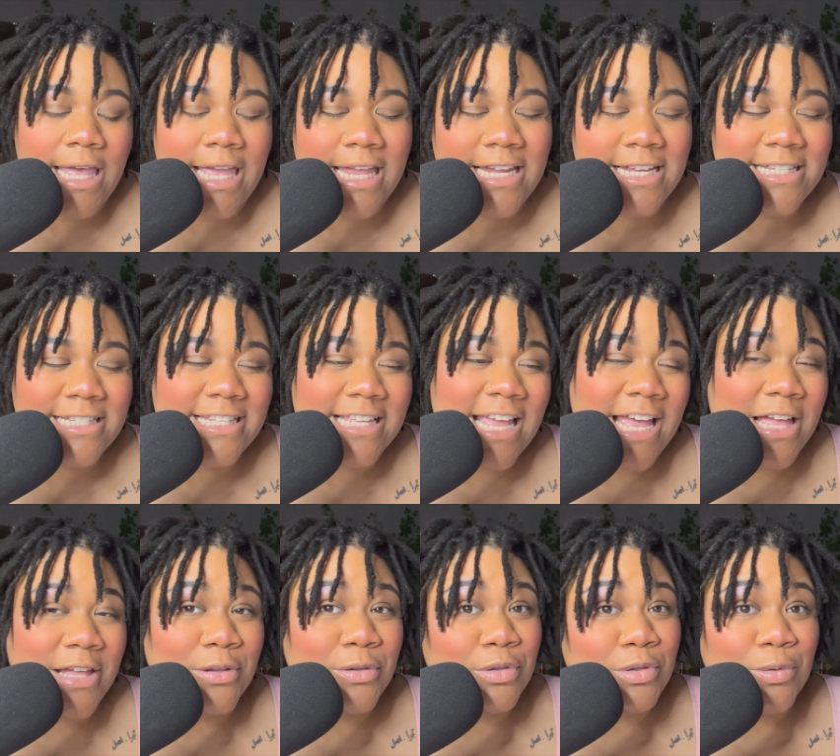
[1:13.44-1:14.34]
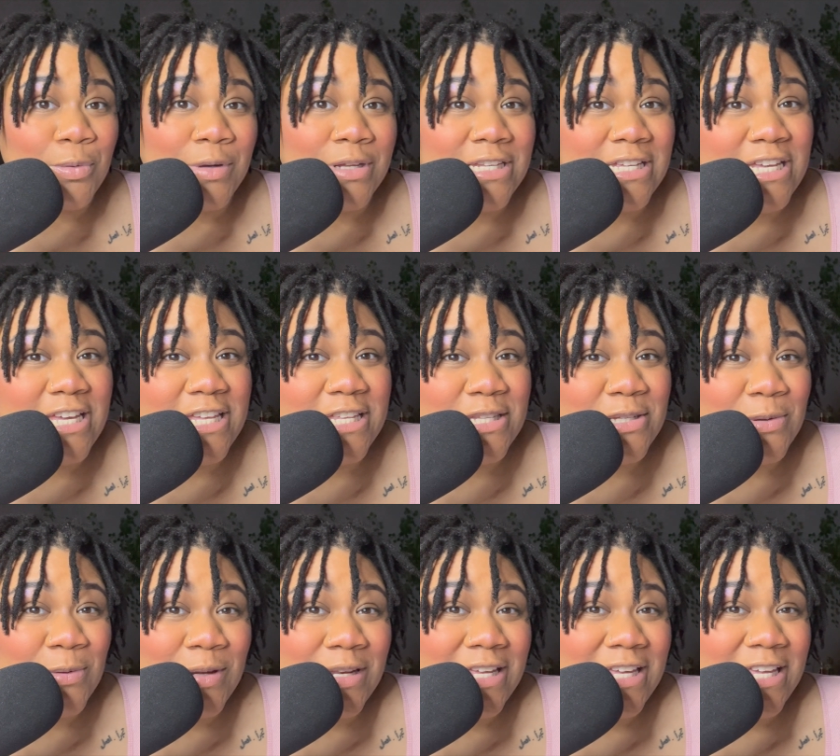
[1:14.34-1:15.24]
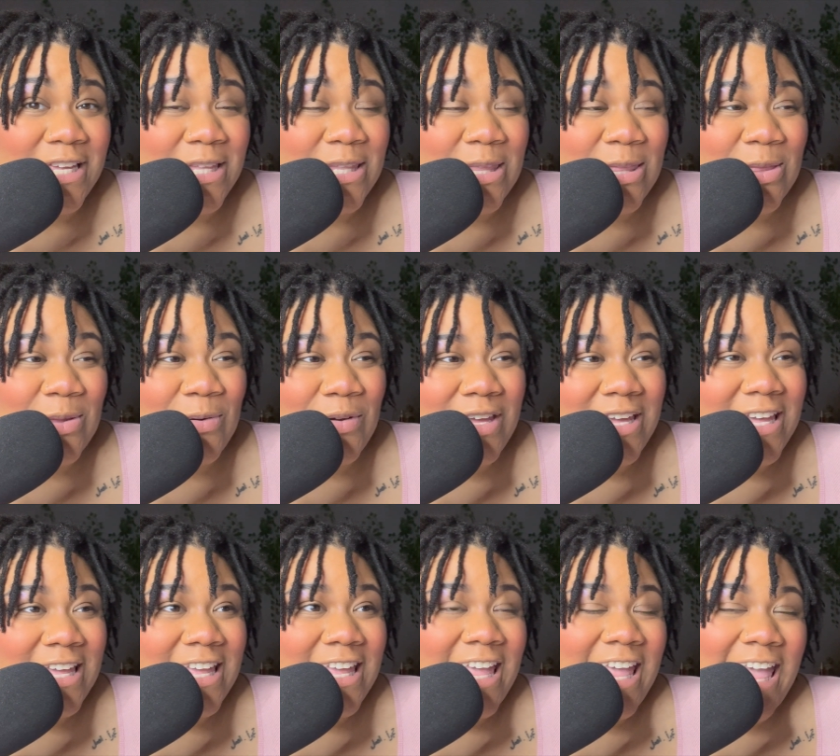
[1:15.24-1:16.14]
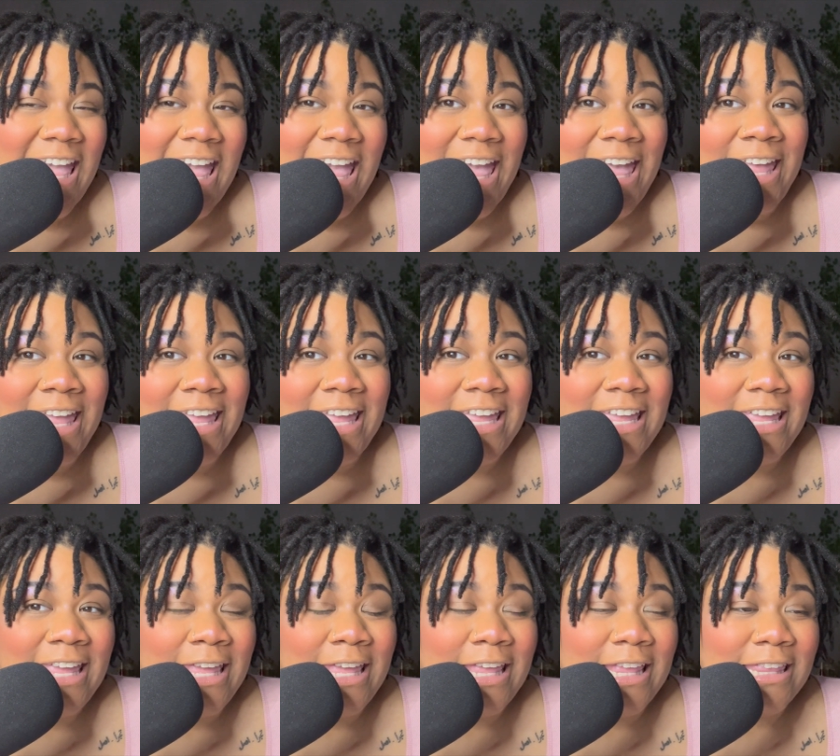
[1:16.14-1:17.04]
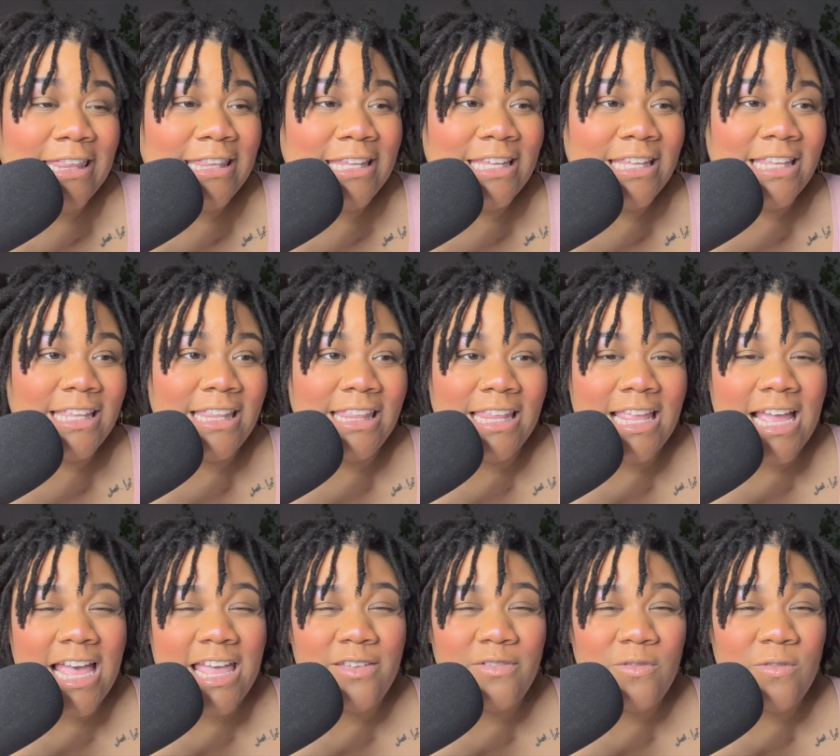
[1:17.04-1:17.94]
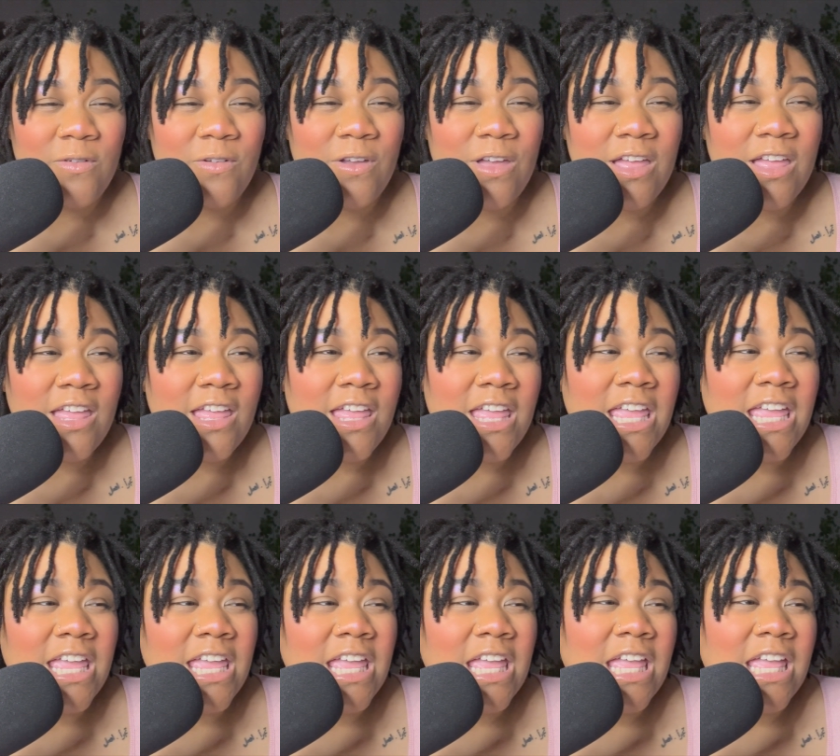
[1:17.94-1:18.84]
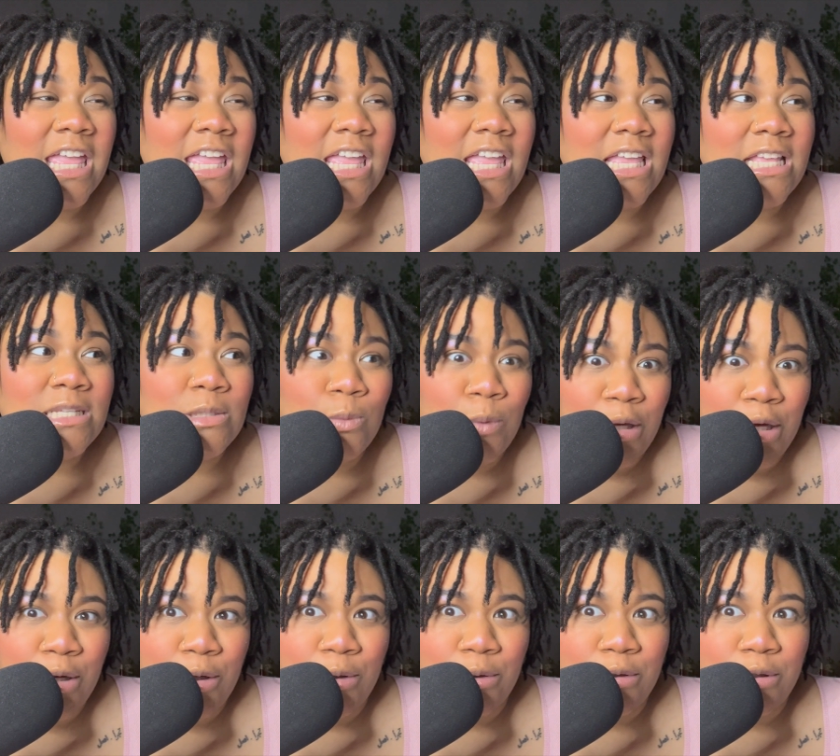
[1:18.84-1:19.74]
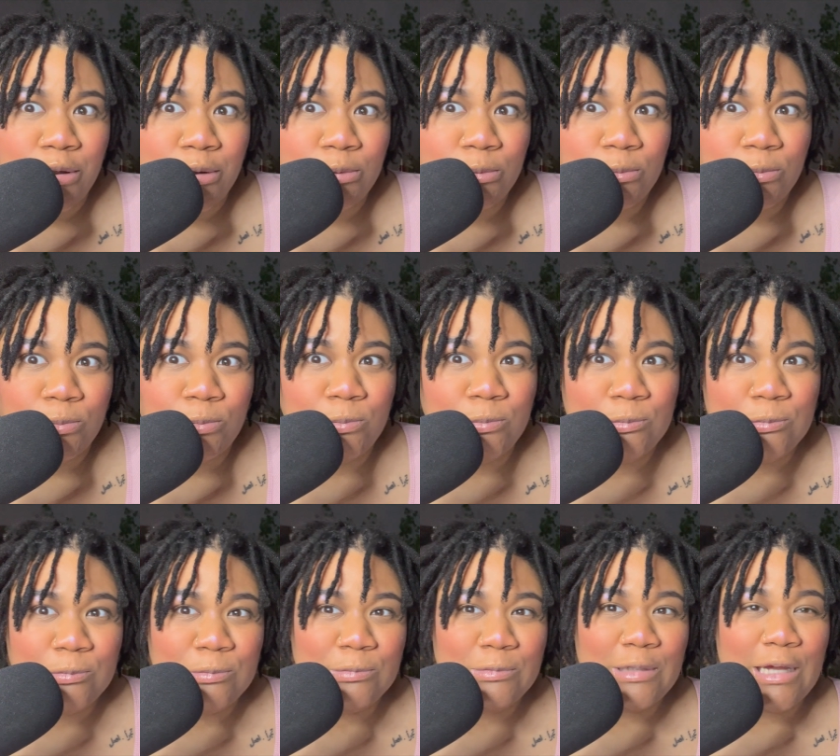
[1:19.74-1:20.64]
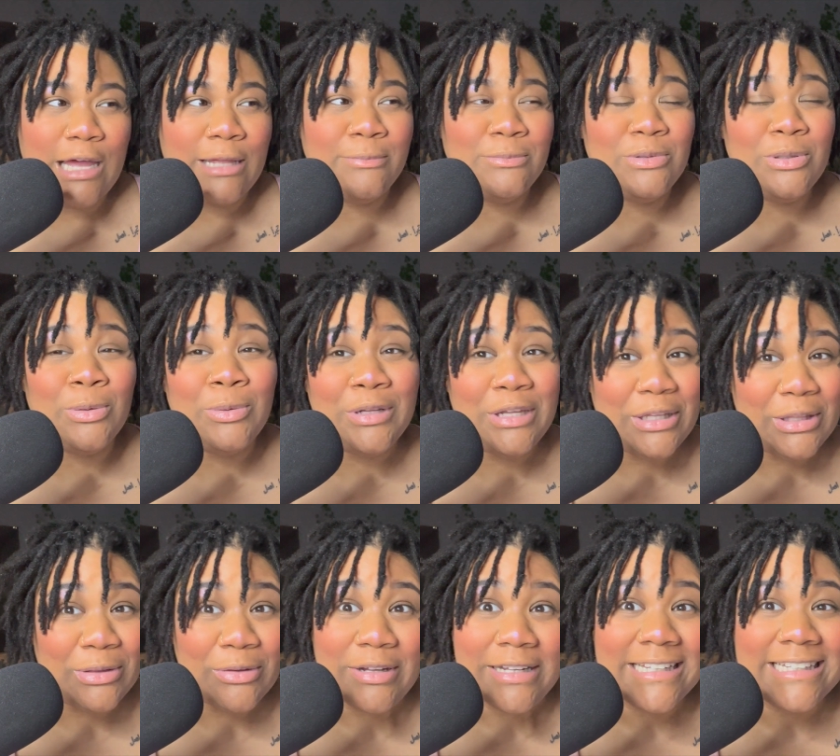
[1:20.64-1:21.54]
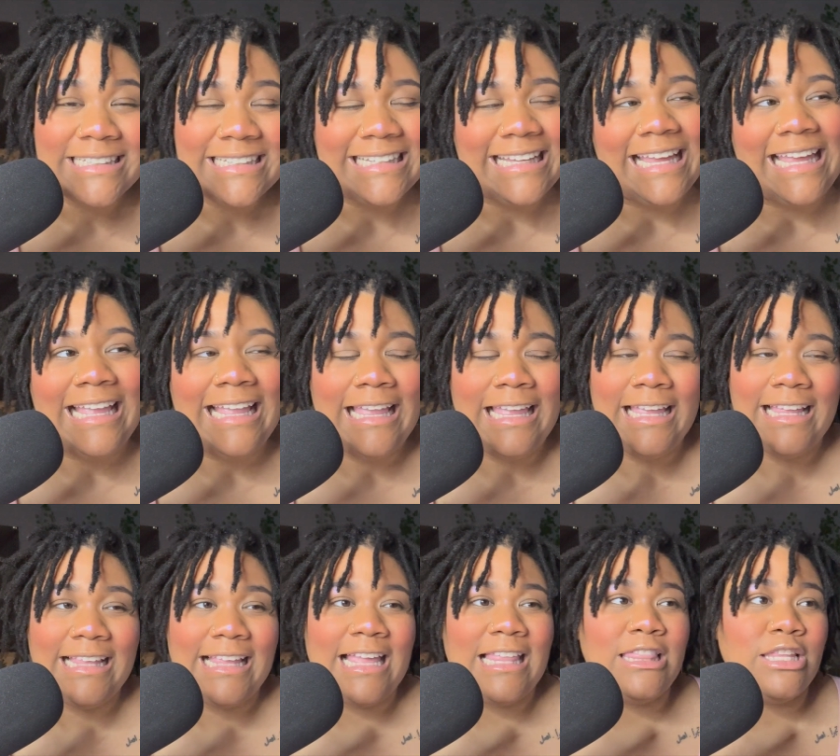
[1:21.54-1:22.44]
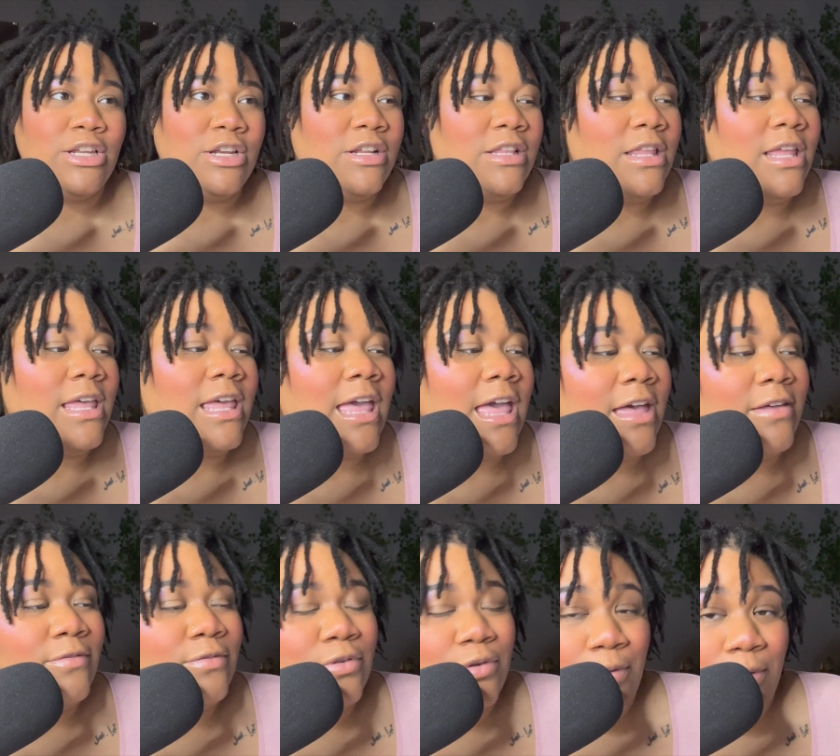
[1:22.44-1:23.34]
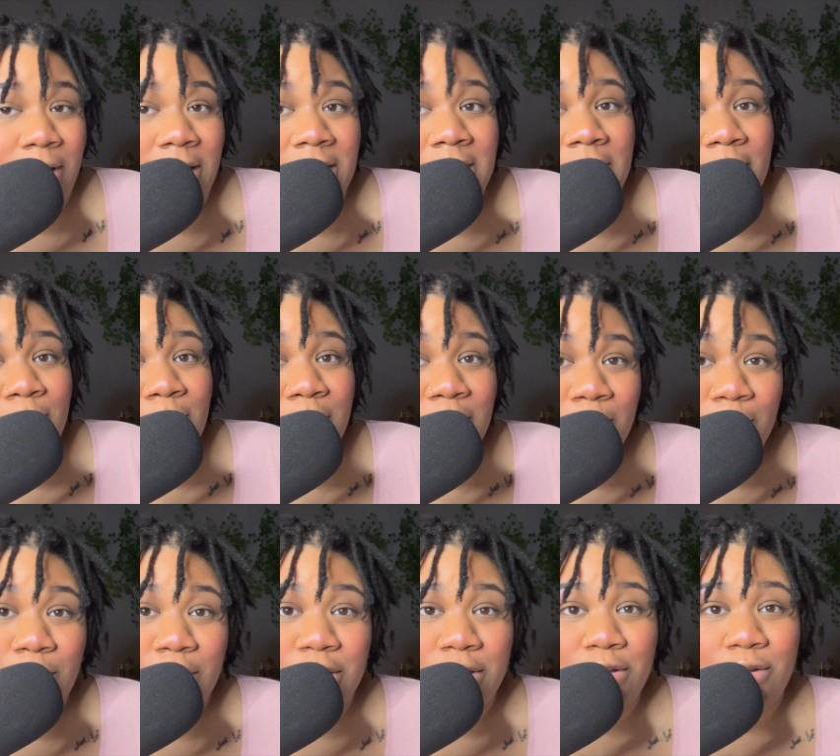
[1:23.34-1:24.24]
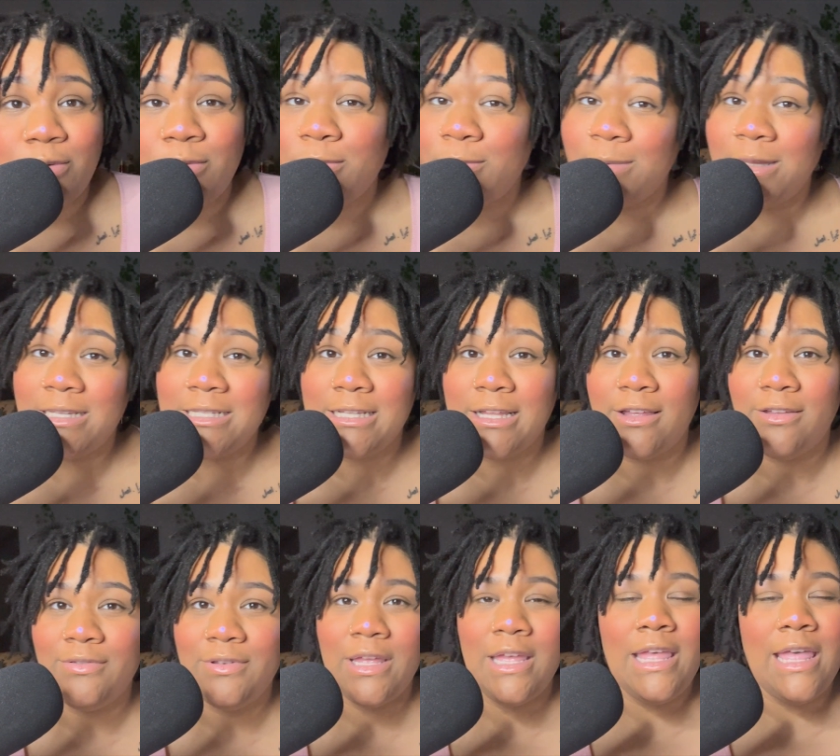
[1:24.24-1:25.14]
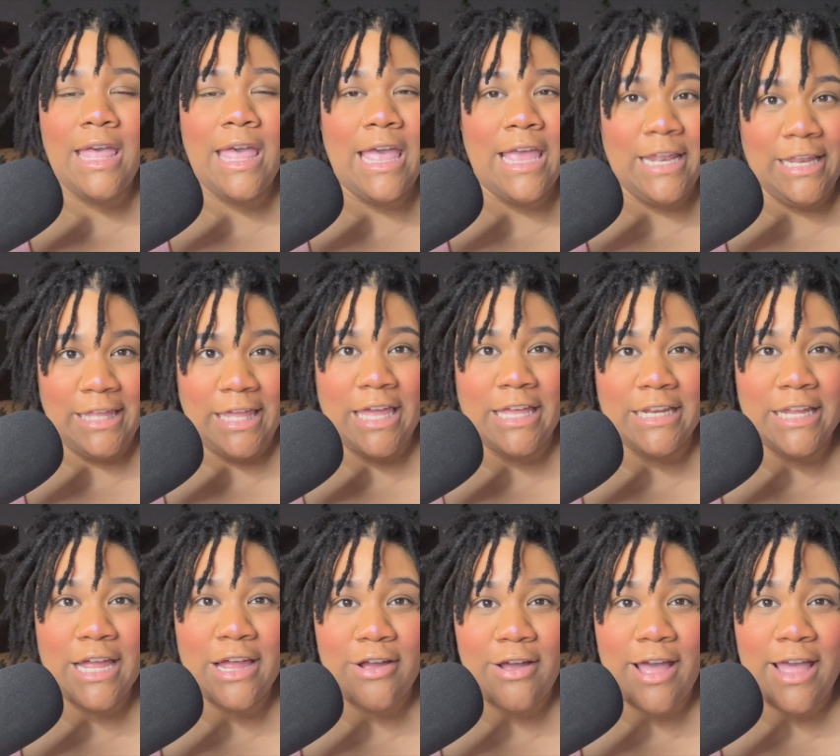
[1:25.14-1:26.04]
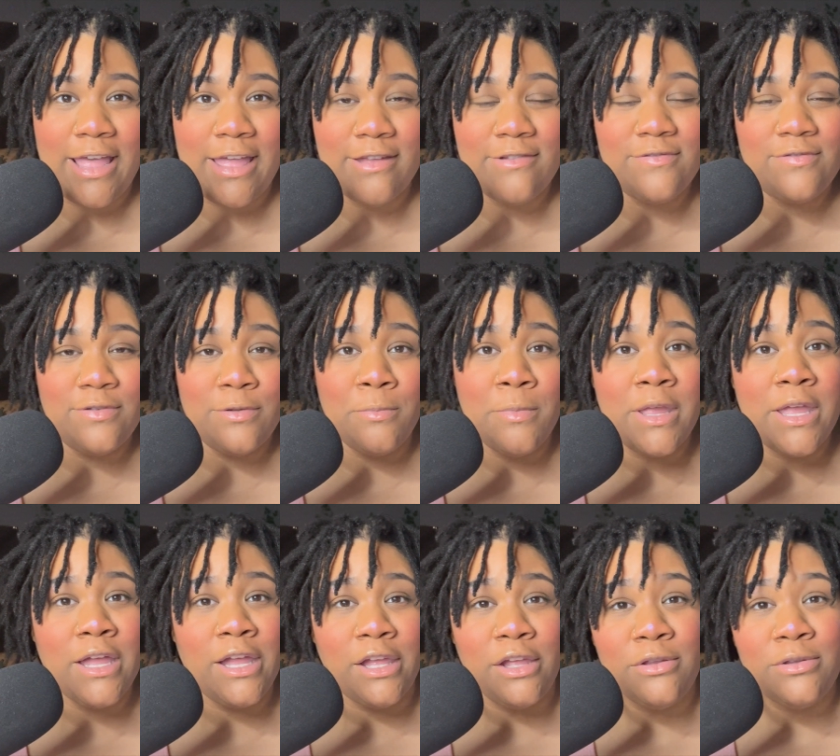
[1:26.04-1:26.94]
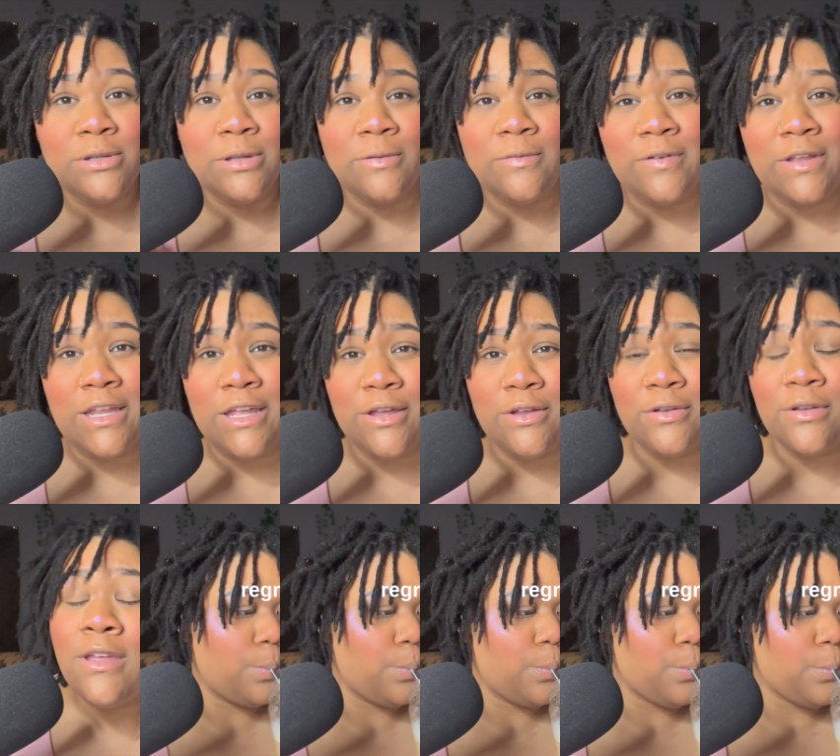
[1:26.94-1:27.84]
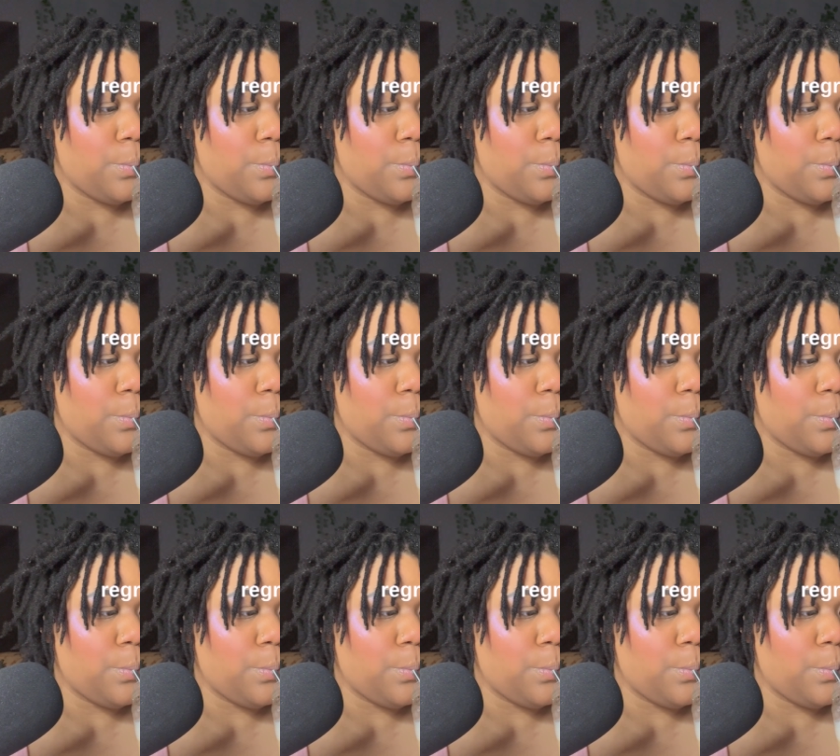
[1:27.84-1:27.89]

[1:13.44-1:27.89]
It is now twenty twenty-three and life is weird. I'm twenty-three and I literally have no idea what I'm going to do with myself, and yet here I am filming a YouTube video.